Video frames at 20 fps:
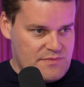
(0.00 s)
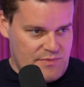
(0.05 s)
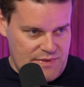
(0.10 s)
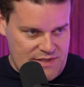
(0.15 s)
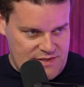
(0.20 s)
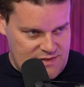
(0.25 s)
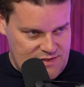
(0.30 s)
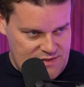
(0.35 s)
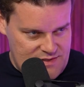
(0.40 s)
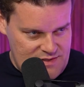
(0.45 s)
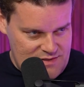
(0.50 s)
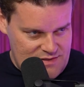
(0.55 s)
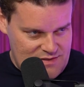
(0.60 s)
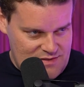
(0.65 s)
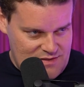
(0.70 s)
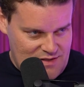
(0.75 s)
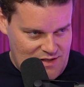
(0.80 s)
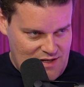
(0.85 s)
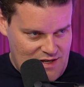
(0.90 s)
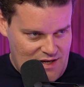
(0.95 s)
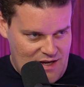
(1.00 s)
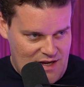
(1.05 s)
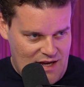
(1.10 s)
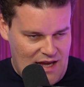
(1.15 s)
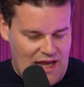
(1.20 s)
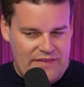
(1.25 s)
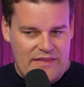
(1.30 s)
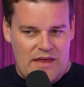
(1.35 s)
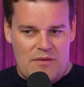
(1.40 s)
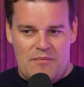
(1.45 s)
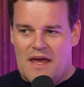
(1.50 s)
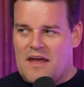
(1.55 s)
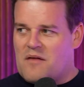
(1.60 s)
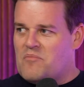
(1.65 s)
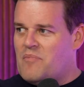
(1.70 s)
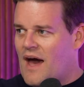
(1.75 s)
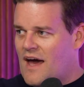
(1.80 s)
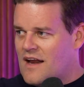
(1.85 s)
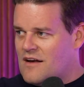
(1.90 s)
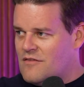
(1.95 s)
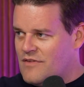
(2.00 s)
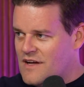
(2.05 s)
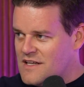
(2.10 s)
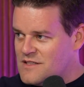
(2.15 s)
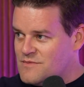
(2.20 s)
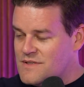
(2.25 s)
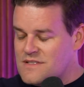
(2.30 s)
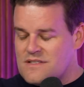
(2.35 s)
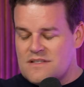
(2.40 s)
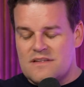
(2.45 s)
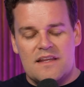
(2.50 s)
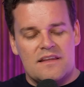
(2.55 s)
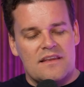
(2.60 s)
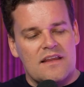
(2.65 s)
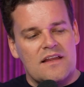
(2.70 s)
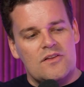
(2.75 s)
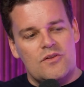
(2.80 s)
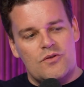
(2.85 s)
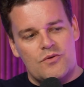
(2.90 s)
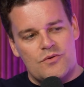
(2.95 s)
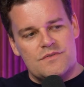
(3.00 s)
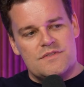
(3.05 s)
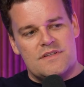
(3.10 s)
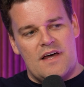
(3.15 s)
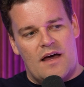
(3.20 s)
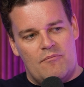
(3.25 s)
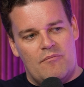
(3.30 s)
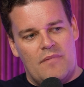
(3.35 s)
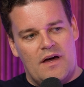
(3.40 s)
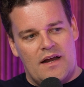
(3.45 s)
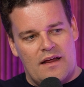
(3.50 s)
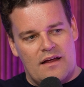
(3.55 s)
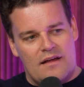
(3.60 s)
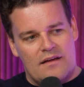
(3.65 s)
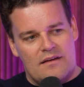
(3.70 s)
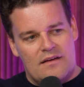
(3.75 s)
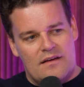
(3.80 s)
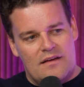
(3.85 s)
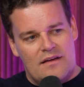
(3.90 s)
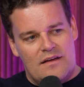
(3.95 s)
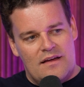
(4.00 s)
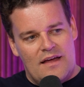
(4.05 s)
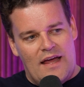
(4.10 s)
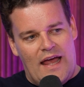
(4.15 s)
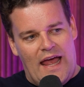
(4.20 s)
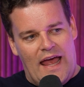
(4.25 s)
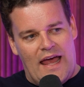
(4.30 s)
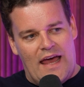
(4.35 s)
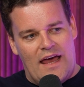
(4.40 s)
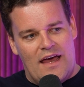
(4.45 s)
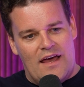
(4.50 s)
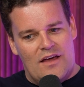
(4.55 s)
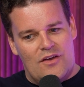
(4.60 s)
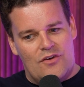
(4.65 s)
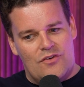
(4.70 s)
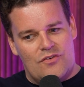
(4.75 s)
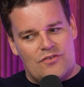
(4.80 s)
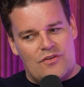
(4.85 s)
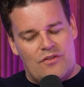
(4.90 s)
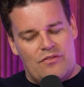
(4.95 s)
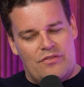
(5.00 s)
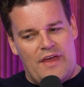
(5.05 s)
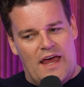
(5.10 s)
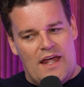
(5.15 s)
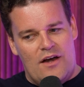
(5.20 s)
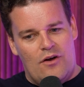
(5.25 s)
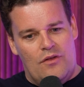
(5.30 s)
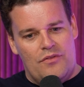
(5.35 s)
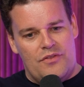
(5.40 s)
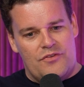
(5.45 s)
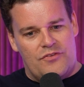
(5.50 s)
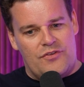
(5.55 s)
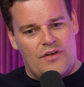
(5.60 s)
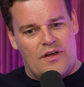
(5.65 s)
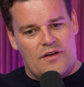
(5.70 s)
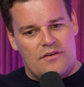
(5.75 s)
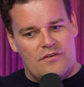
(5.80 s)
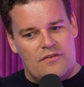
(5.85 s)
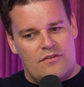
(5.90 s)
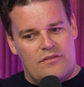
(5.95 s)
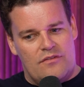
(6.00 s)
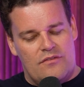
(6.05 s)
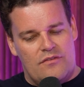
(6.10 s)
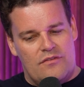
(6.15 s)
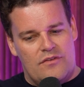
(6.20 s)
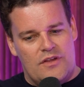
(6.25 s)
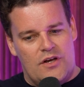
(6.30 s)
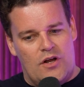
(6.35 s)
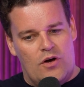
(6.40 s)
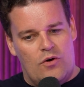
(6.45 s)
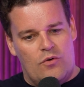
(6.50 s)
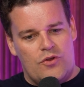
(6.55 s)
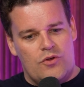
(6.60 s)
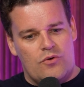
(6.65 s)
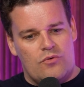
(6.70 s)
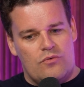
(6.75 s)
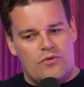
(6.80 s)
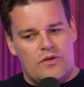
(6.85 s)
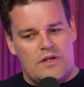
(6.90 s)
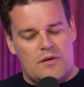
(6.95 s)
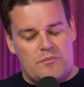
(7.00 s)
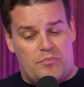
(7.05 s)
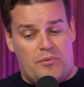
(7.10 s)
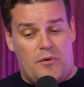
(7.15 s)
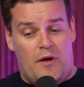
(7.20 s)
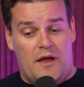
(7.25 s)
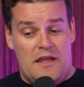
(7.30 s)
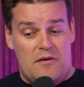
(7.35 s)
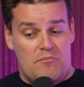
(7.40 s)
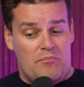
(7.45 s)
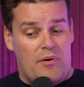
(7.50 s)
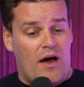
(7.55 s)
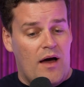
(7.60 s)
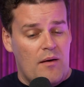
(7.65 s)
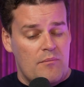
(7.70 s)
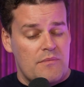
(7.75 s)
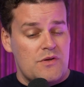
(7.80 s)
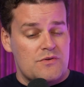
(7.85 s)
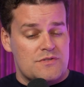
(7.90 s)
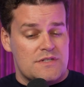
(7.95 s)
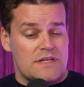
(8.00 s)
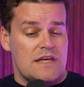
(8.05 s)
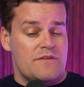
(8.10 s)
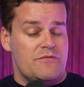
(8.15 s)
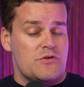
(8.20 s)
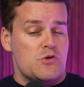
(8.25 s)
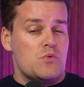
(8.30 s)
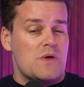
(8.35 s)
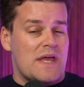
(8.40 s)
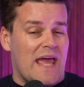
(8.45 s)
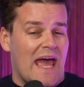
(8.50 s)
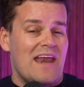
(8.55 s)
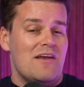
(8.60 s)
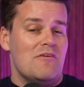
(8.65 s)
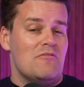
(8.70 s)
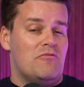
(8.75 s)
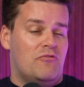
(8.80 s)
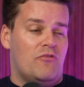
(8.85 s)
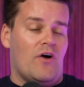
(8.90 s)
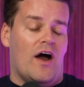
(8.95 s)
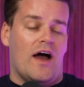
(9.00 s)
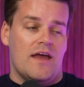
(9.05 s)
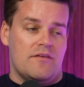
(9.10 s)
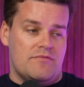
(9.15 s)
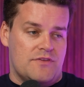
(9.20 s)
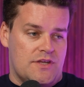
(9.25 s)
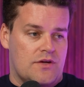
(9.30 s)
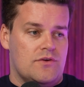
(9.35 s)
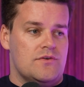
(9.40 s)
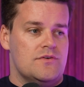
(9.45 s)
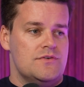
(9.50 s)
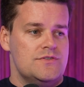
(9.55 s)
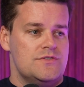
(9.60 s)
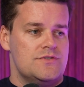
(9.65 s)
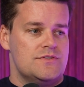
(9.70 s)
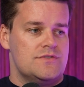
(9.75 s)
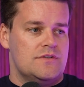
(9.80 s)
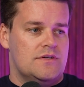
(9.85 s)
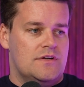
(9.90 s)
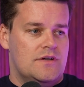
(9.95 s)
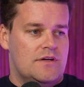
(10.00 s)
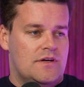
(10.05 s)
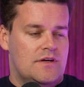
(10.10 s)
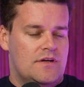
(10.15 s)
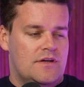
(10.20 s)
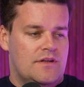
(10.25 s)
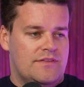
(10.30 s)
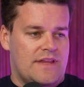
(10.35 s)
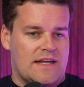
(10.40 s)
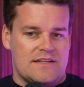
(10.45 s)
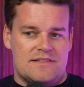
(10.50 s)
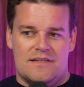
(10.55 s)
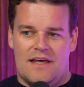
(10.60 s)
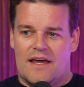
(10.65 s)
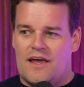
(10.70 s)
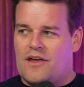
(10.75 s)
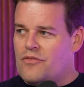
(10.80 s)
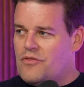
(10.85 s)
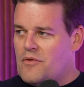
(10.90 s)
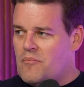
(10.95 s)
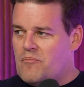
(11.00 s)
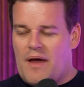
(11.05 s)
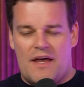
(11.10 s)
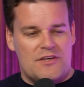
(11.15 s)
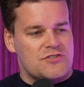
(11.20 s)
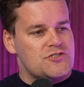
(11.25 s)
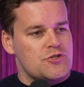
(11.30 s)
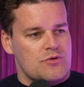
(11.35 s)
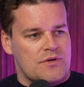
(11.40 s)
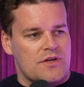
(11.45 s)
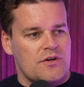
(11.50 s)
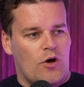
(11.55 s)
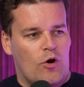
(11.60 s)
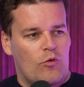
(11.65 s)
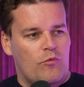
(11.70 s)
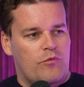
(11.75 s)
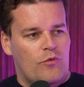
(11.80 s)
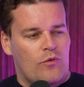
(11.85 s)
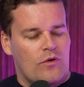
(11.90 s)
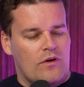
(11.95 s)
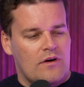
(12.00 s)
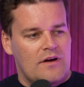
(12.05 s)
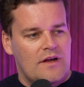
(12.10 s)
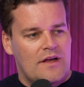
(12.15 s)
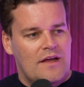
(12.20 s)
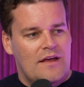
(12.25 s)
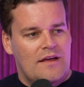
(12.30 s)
businesses and they make bad investments and then they lose that money. And then all of a sudden, you in pop music, if you get 5 years, that's like the best you can hope for.